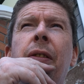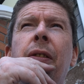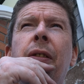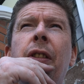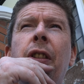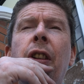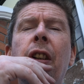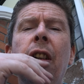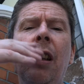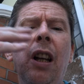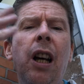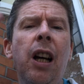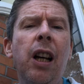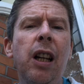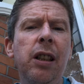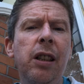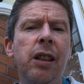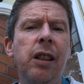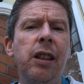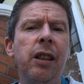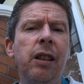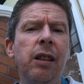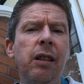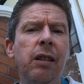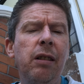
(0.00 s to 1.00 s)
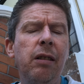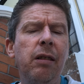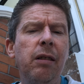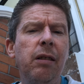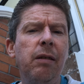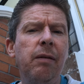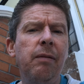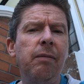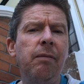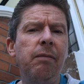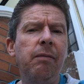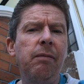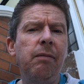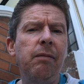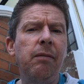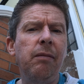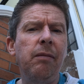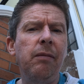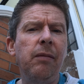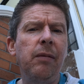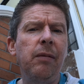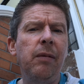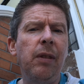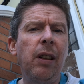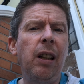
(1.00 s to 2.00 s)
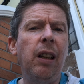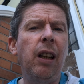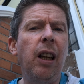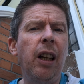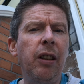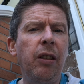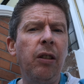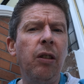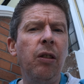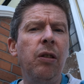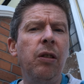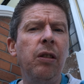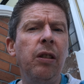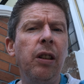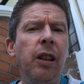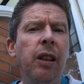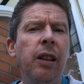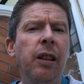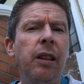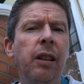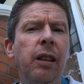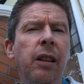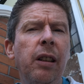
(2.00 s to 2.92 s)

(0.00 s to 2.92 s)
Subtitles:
to lasting a lot longer.